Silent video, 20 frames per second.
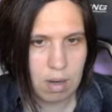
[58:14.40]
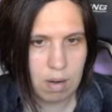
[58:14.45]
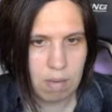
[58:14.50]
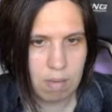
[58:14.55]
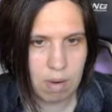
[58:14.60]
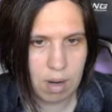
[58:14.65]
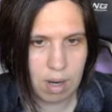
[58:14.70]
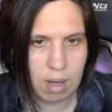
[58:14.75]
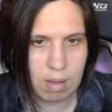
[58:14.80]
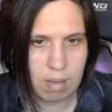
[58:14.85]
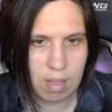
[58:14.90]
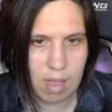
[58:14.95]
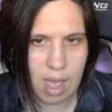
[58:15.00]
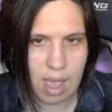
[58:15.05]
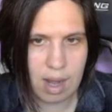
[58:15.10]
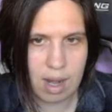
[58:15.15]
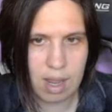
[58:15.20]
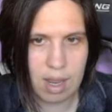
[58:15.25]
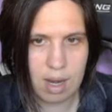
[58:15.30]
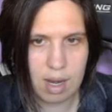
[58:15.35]
Right,
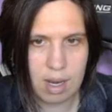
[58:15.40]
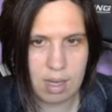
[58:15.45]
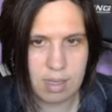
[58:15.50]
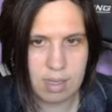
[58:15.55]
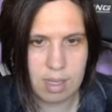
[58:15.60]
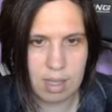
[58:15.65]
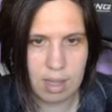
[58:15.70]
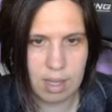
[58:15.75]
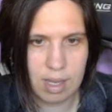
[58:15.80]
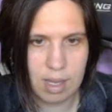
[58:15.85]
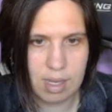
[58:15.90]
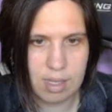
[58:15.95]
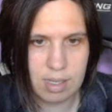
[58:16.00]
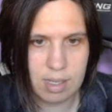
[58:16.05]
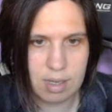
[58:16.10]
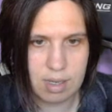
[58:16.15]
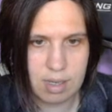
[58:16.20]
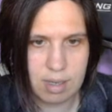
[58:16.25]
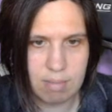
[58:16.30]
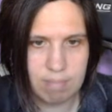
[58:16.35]
that it is at
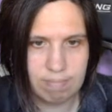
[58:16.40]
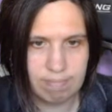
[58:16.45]
least,